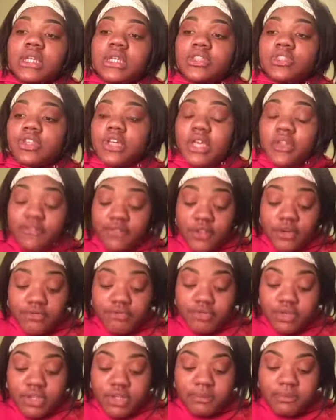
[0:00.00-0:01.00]
and if they're
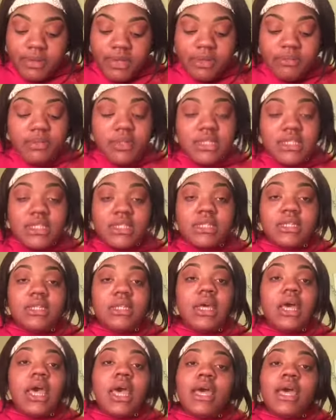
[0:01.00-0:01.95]
really pigmented,